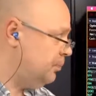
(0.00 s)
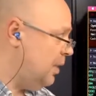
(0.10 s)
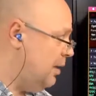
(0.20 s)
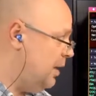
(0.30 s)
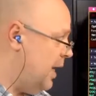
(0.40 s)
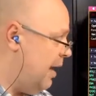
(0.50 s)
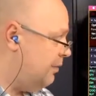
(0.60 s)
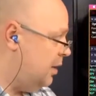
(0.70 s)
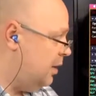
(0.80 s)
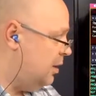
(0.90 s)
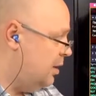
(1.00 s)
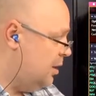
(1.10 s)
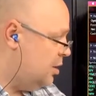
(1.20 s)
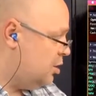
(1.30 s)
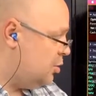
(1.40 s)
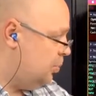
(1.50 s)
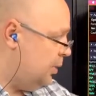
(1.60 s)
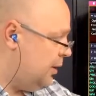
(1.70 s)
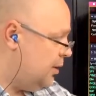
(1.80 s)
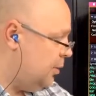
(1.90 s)
and they have to
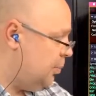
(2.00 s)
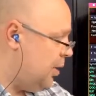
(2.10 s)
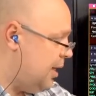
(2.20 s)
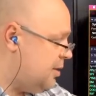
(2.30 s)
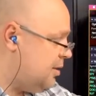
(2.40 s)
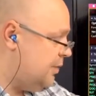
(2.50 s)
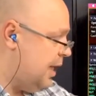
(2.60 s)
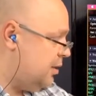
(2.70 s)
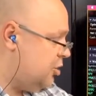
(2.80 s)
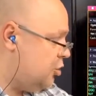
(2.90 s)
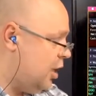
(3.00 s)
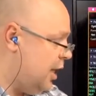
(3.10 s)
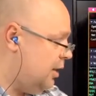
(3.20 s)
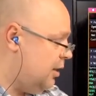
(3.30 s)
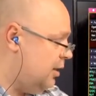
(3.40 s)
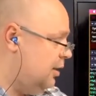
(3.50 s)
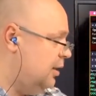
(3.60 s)
split the price of that strike